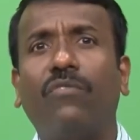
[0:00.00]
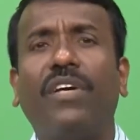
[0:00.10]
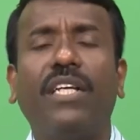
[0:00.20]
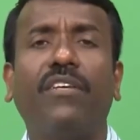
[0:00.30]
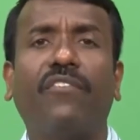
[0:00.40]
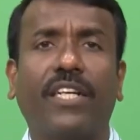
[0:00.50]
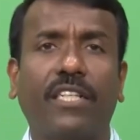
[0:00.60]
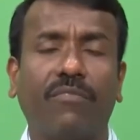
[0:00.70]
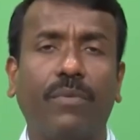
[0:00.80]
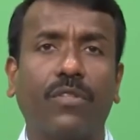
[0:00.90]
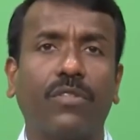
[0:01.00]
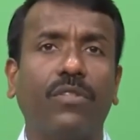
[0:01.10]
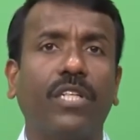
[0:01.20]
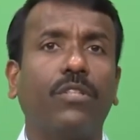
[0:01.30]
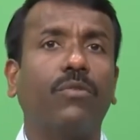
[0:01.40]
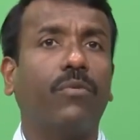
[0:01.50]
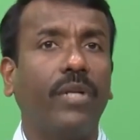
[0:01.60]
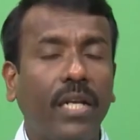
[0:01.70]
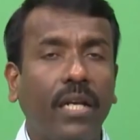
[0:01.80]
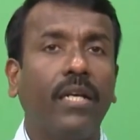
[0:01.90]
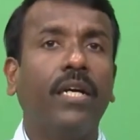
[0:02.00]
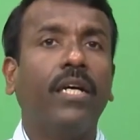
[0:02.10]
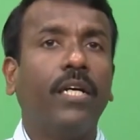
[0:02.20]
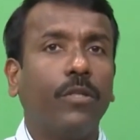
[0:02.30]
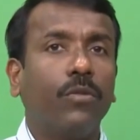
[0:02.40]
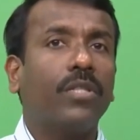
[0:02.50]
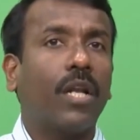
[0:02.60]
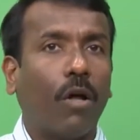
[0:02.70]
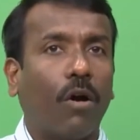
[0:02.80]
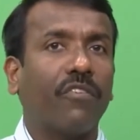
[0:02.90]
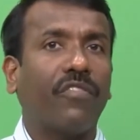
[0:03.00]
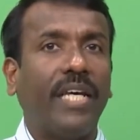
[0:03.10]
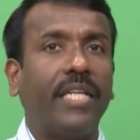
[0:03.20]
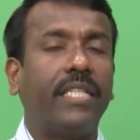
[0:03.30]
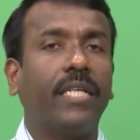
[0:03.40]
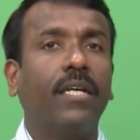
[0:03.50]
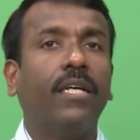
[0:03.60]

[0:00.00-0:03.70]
very effective because you need to really use a lot of heating